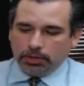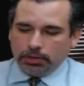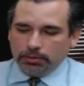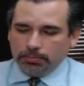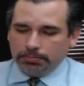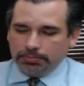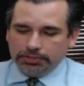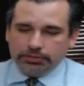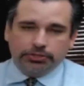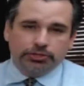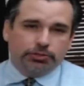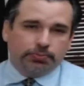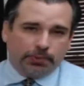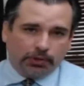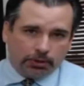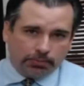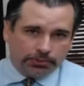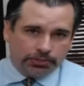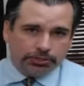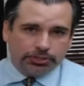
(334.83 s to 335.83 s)
business
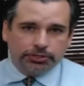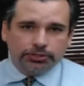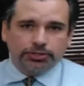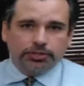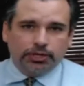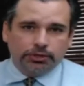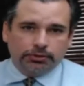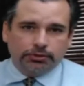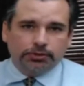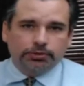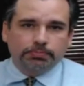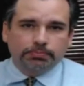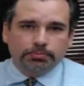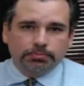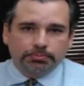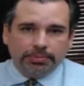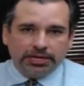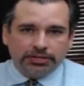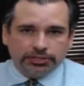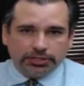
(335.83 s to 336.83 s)
purposes and other
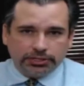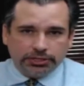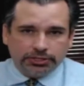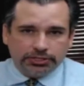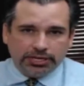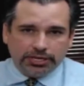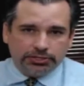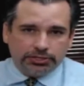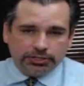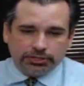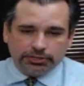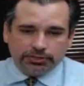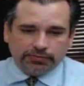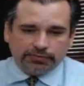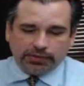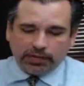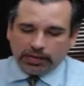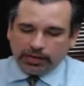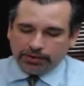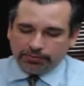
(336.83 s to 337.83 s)
basic necessities
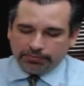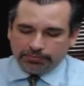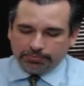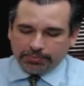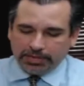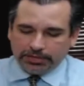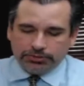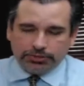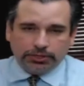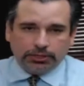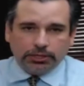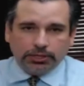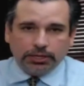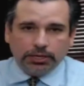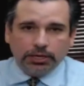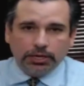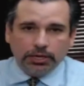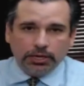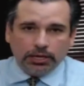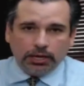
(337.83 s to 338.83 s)
of life,
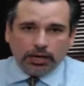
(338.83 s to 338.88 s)
basically,